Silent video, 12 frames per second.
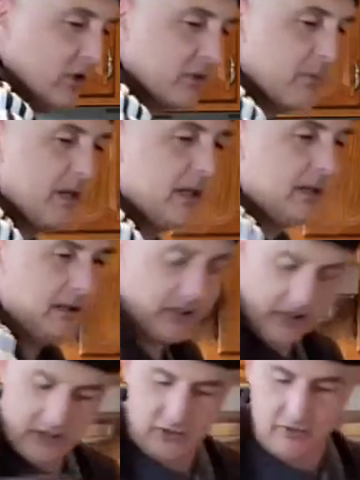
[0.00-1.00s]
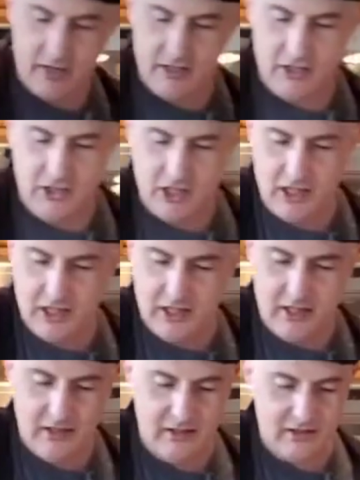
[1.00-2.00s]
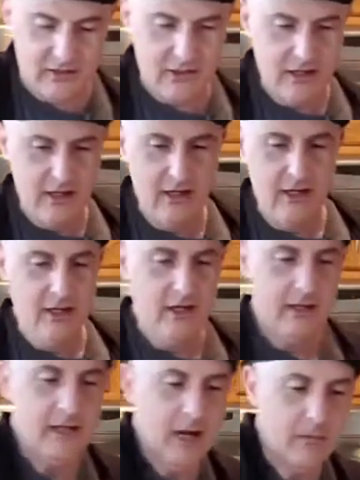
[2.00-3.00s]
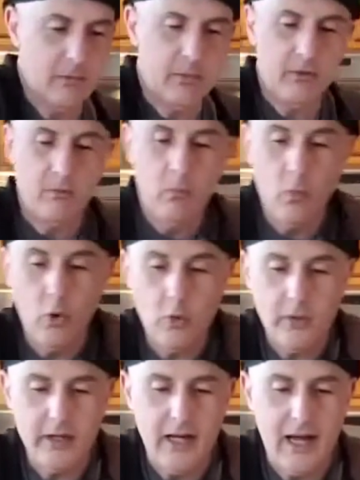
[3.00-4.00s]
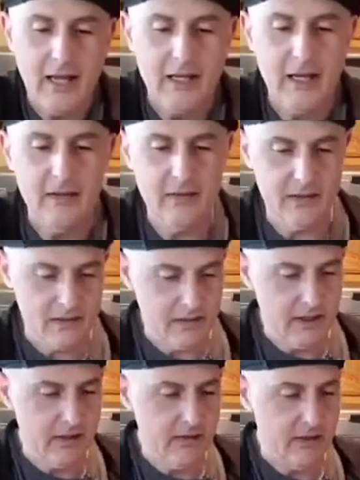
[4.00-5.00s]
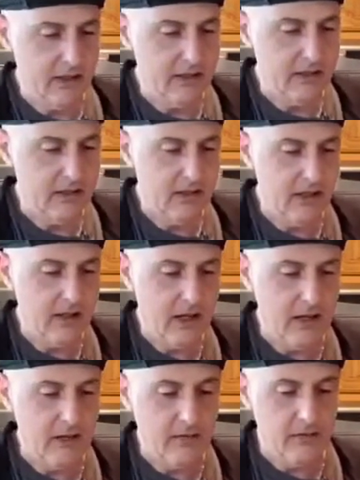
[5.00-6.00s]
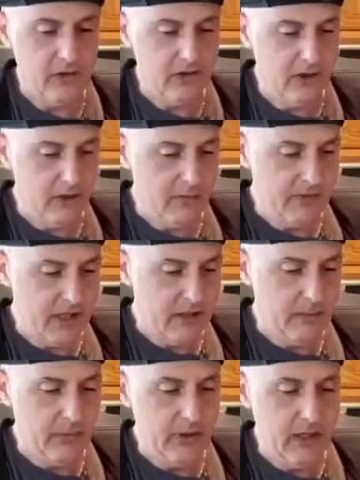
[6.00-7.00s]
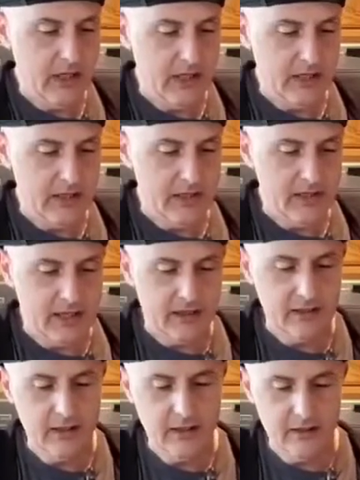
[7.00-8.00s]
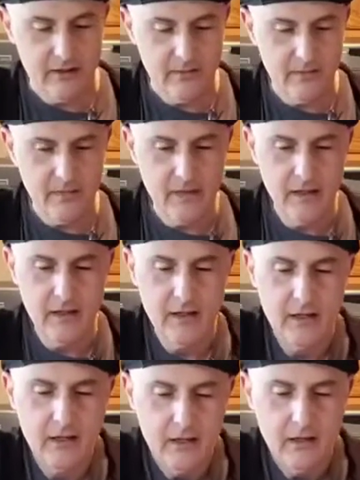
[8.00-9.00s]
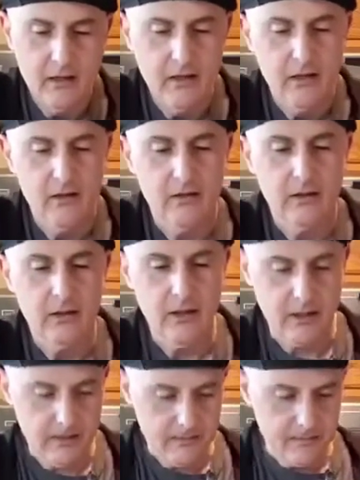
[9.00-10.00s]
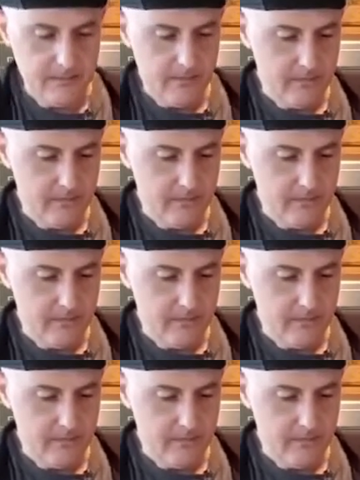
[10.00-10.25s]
here. We're just making layers. Grated cheese. Now I'm going to put more ricotta on this layer than I did on the first layer because I didn't put any on the second layer. Okay.